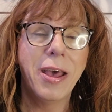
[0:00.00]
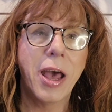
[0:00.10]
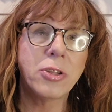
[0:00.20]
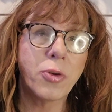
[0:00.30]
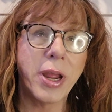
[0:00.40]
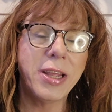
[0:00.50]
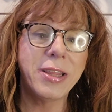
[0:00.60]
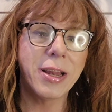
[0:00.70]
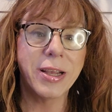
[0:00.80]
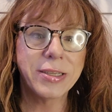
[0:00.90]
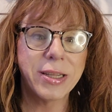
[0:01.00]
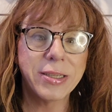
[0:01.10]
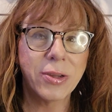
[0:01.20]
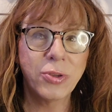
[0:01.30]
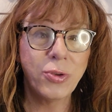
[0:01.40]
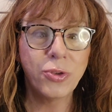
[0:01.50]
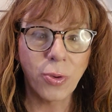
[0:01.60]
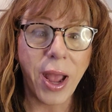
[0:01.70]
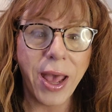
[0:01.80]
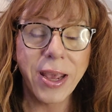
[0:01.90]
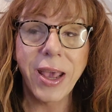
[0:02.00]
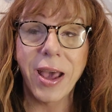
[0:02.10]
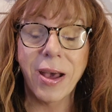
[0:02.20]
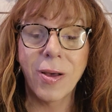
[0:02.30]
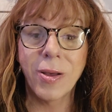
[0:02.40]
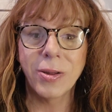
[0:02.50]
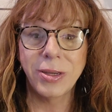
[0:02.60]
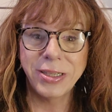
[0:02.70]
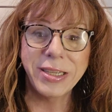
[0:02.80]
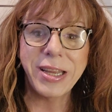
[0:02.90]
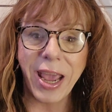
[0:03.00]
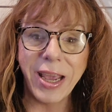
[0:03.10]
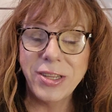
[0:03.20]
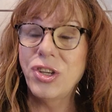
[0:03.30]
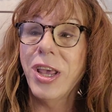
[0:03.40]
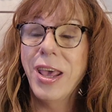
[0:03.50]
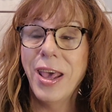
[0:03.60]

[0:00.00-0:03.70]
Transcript: tranny that likes to still do drag on stage.